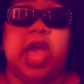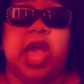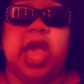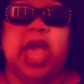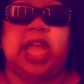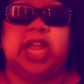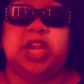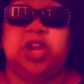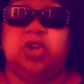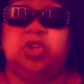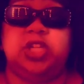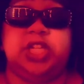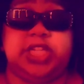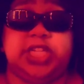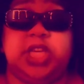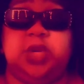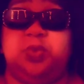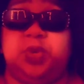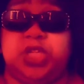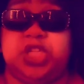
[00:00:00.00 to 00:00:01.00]
I can only
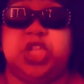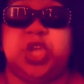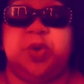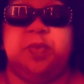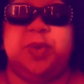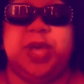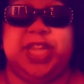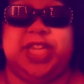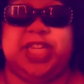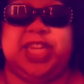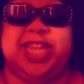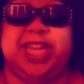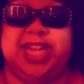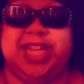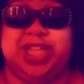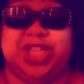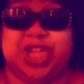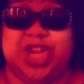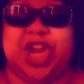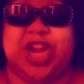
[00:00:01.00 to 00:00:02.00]
deal with so much at
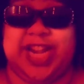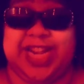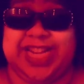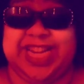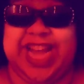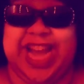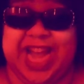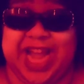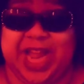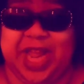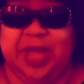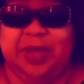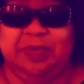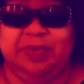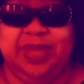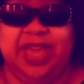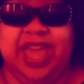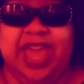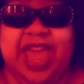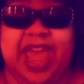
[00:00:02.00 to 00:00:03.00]
a certain time.
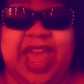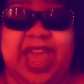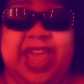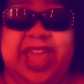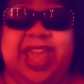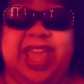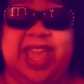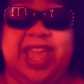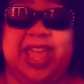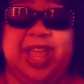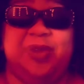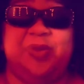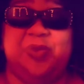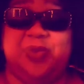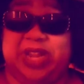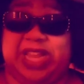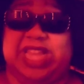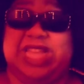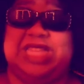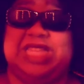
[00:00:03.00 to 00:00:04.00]
And
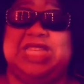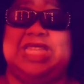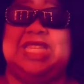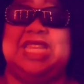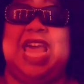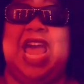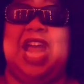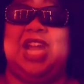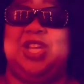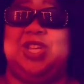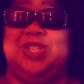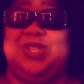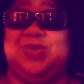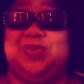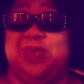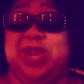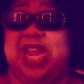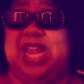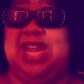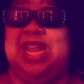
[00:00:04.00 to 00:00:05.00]
Reese has got us
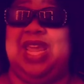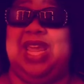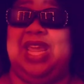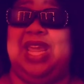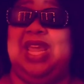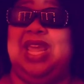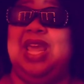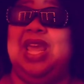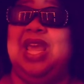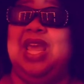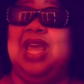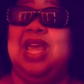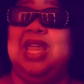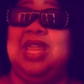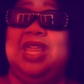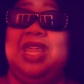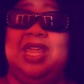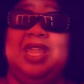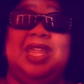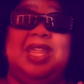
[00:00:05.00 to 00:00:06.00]
reading
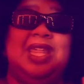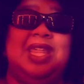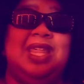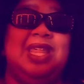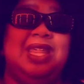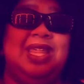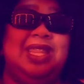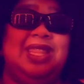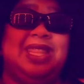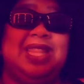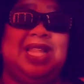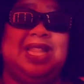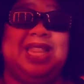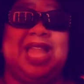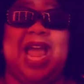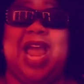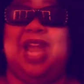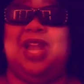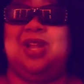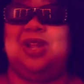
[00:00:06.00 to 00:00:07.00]
the
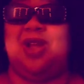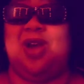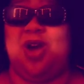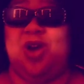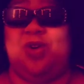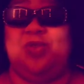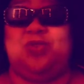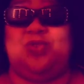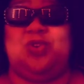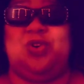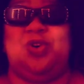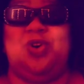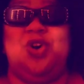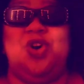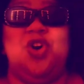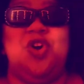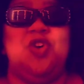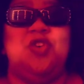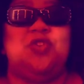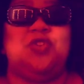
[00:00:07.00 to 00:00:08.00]
light novel
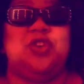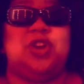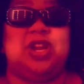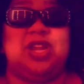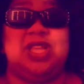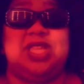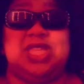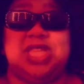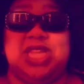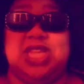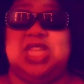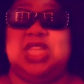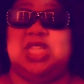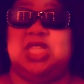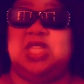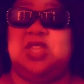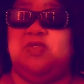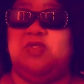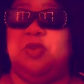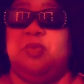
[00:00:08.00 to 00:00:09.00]
for
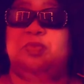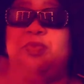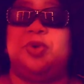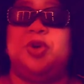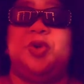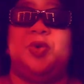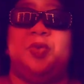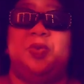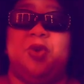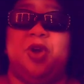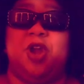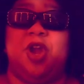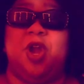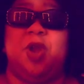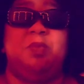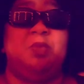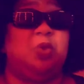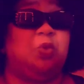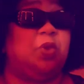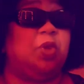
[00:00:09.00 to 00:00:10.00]
Ascendance of a
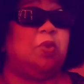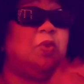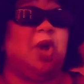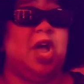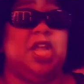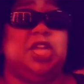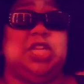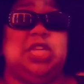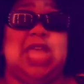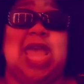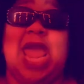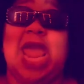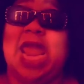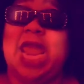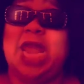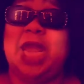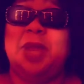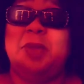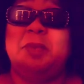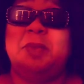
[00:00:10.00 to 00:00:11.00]
Bookworm, and we watched that
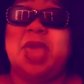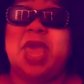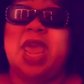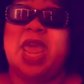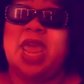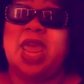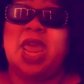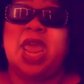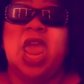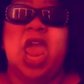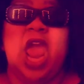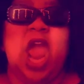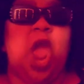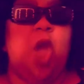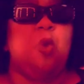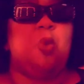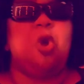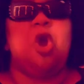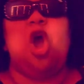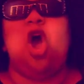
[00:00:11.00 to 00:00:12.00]
anime,
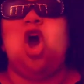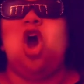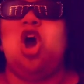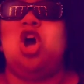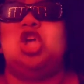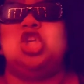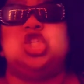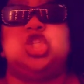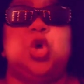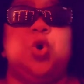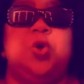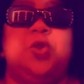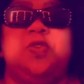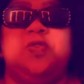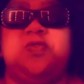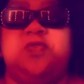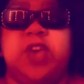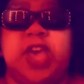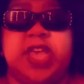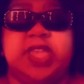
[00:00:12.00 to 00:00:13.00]
and we're all so
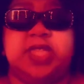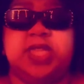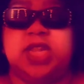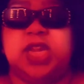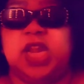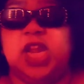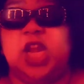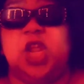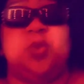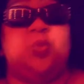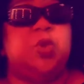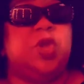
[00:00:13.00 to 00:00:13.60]
invested in it.